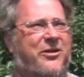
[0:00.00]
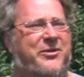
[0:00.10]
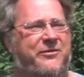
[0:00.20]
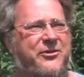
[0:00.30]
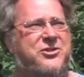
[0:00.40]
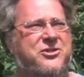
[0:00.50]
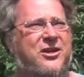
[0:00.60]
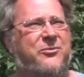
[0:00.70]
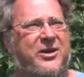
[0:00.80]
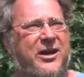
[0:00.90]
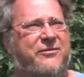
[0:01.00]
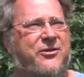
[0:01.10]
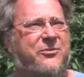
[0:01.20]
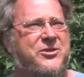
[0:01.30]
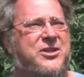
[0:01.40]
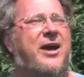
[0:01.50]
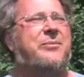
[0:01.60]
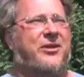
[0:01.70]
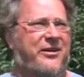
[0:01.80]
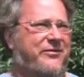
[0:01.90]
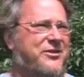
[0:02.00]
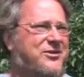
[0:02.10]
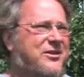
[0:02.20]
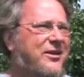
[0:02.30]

And the first thing he went after was apple aphids.